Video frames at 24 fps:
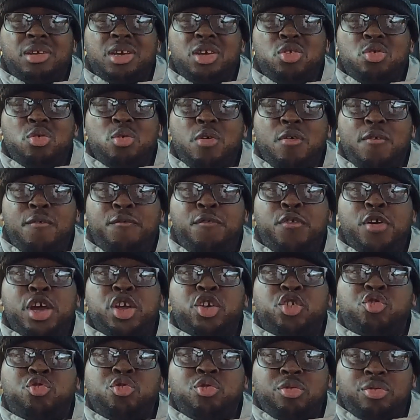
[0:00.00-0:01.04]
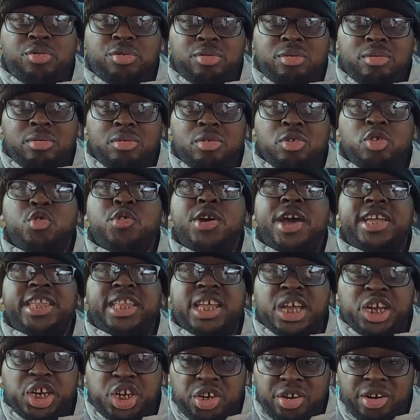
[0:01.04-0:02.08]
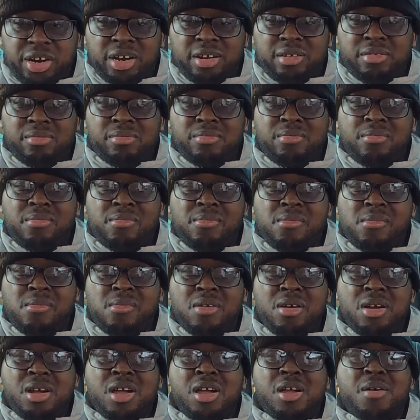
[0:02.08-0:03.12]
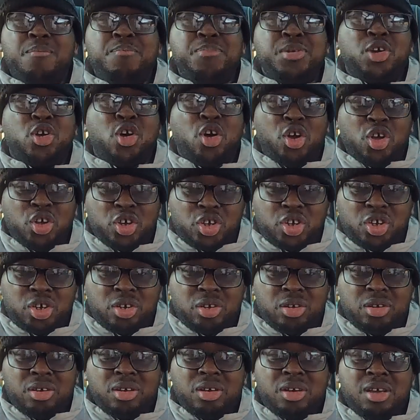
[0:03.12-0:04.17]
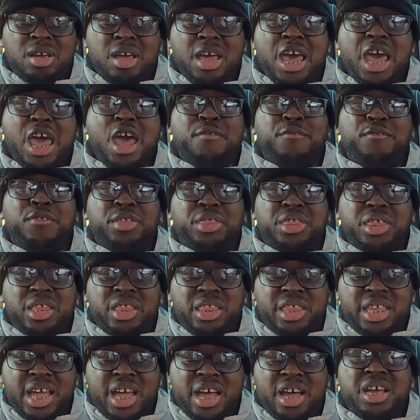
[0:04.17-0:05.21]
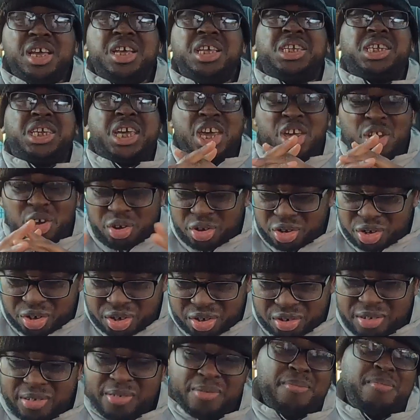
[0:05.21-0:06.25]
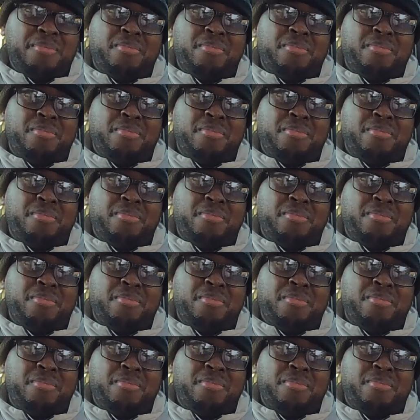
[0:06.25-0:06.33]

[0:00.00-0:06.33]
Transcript: you know, for a truth, you are in Nigeria, because everything there is chaos.